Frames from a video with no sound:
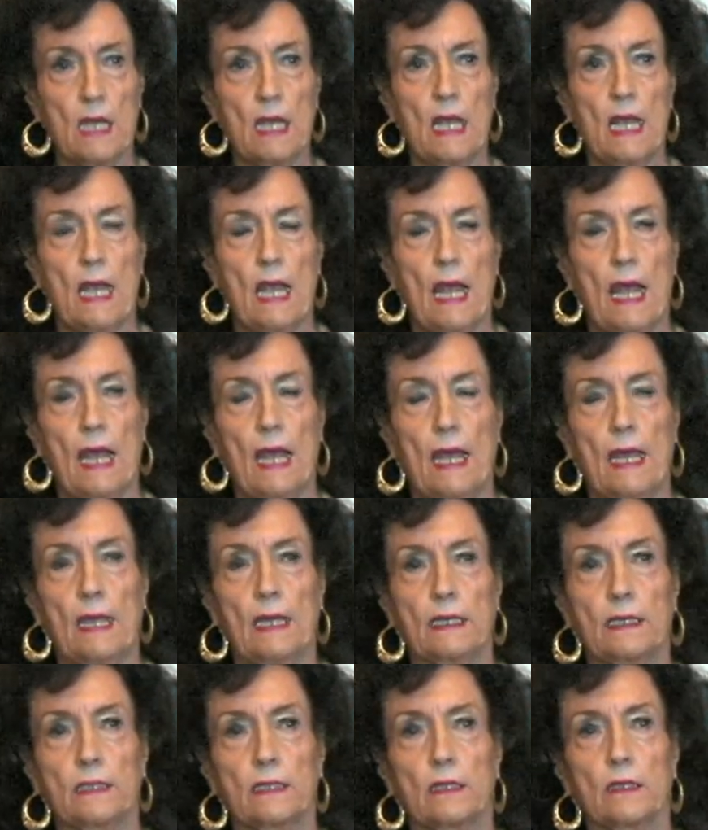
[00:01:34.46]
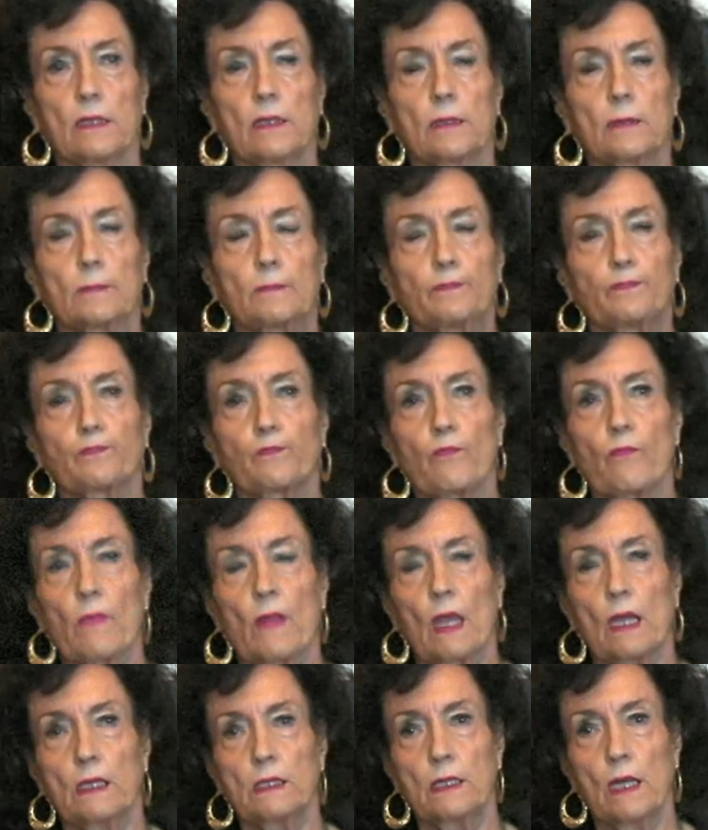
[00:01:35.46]
And um,
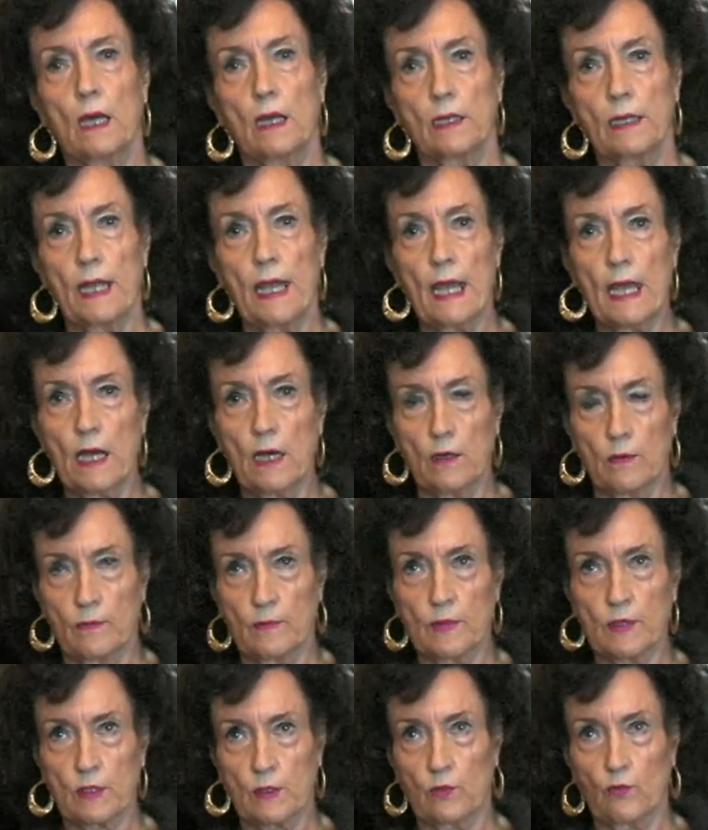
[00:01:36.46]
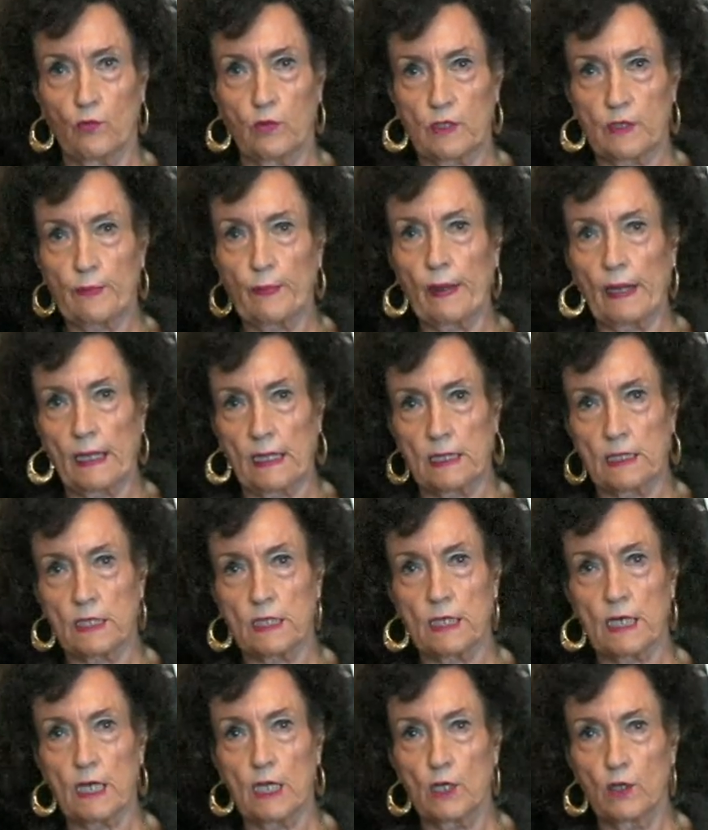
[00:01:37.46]
Don Helms was playing
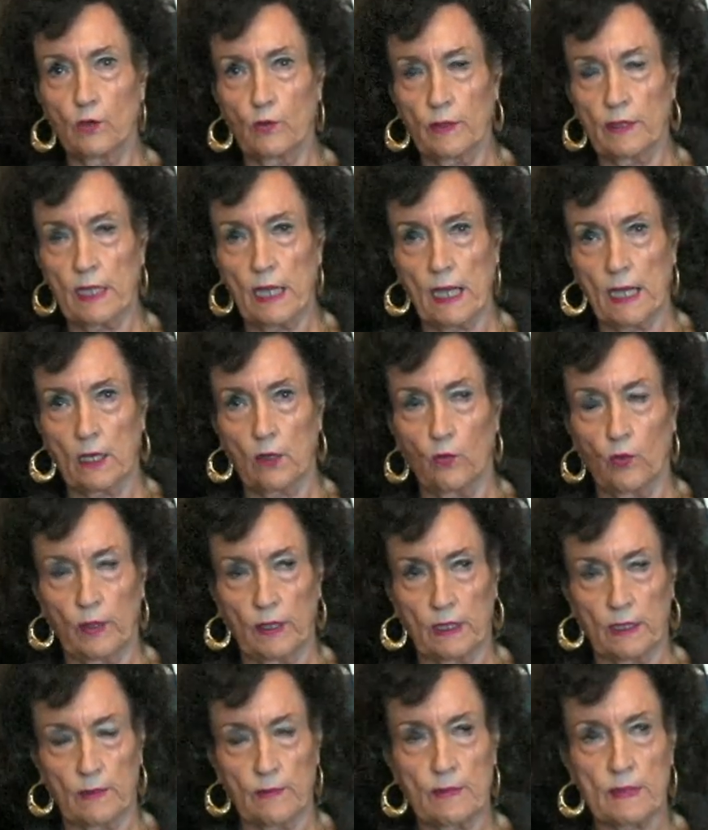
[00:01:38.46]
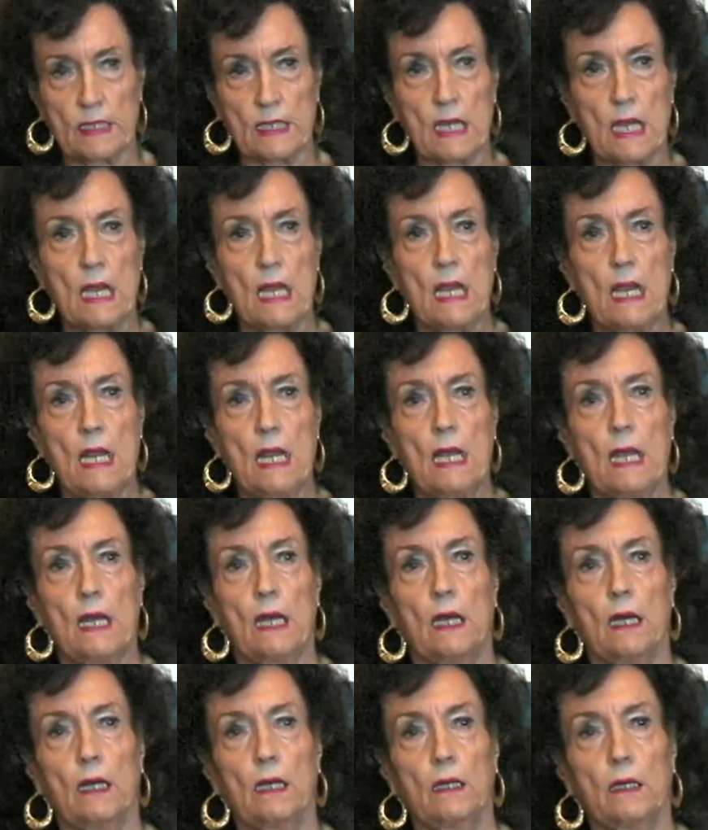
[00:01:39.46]
steel with Hank Williams
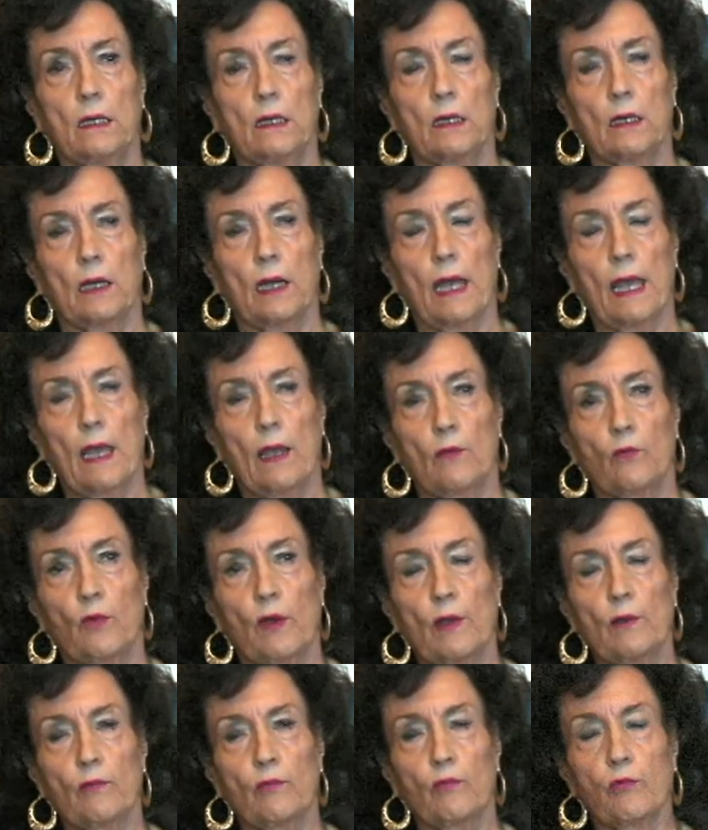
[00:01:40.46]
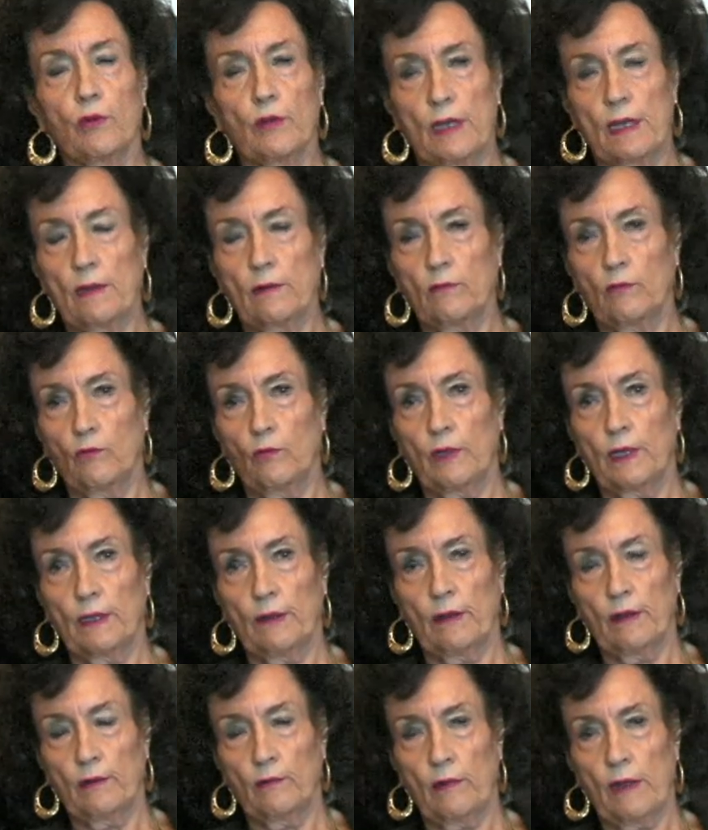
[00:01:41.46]
uh, and we and we
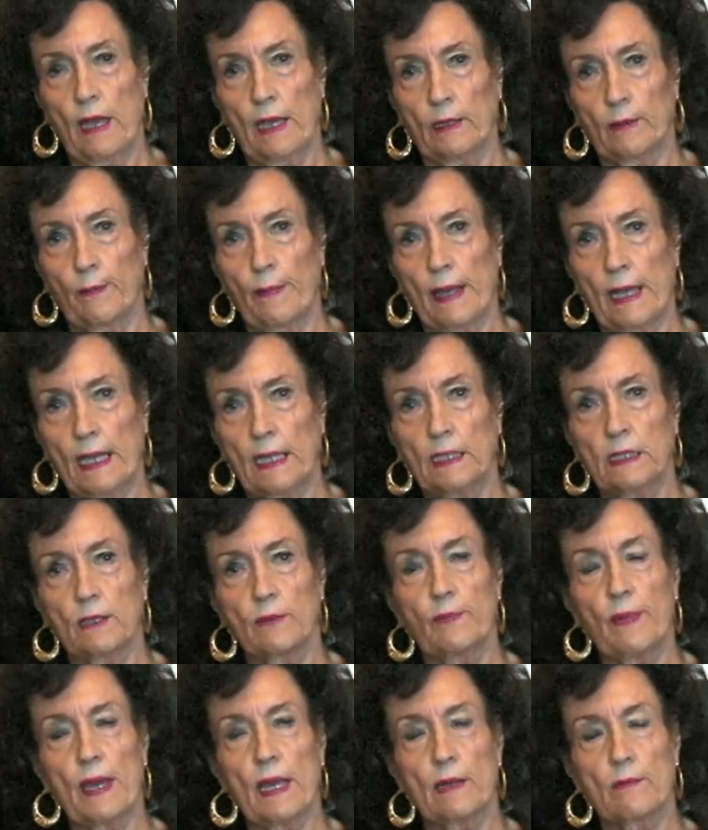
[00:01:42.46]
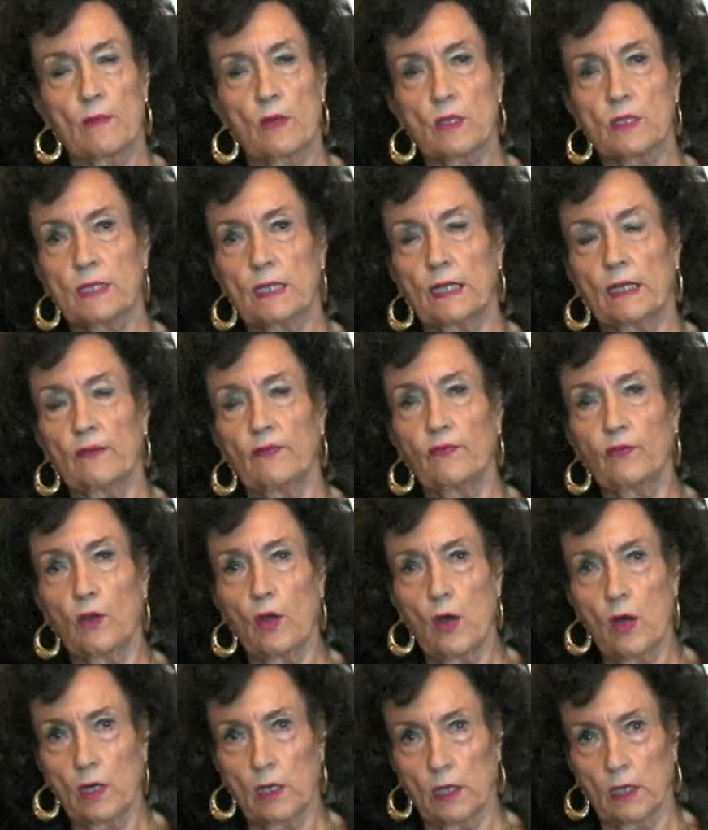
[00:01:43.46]
uh, had a band in Panama City,
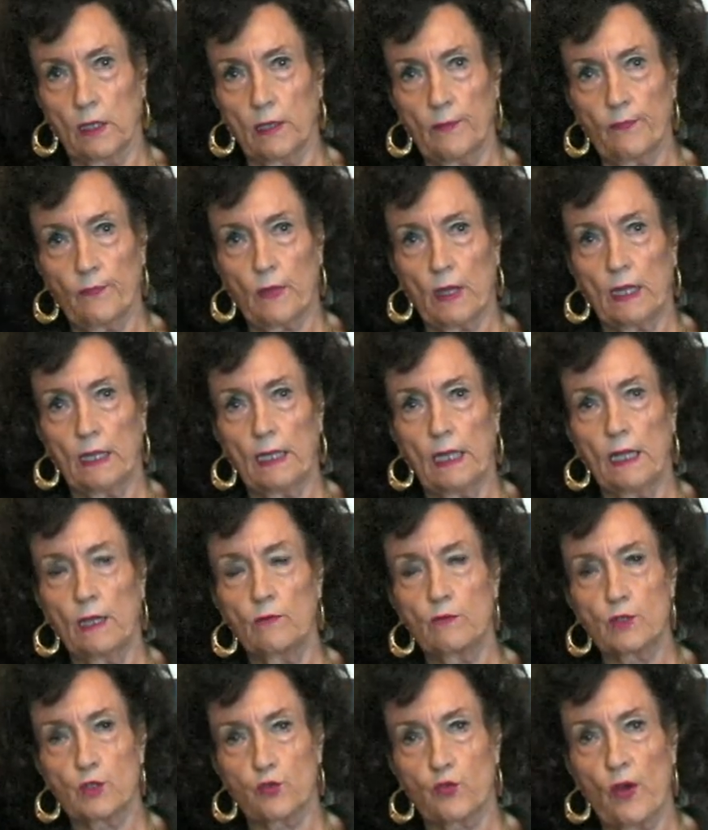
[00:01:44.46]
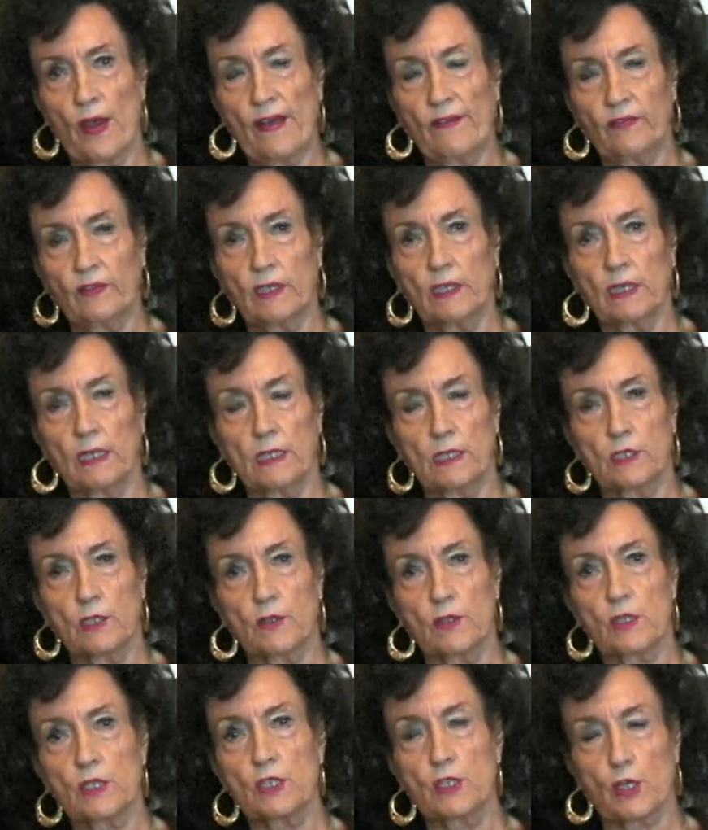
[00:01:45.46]
Florida, and he was drafted into the
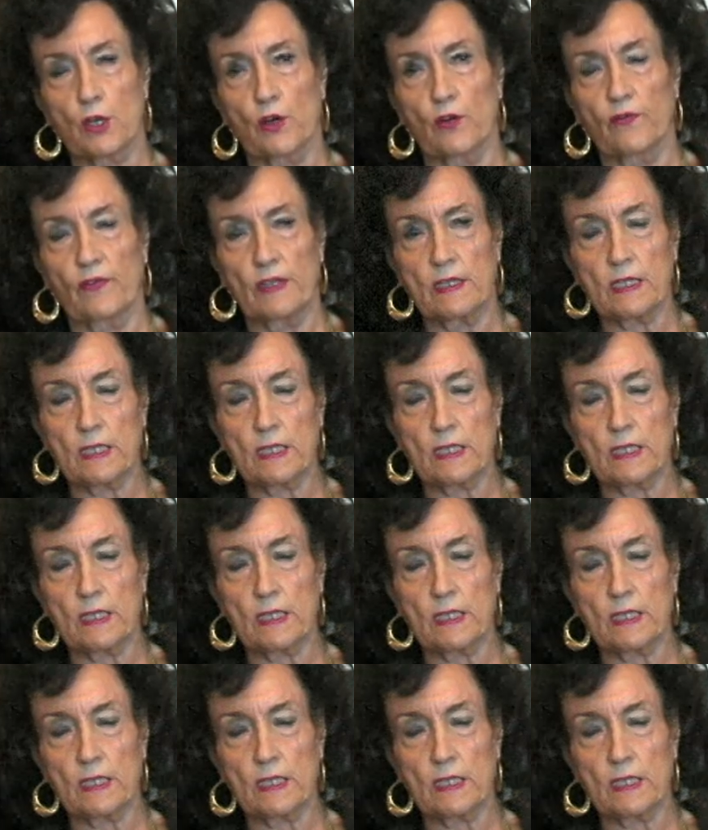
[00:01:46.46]
service.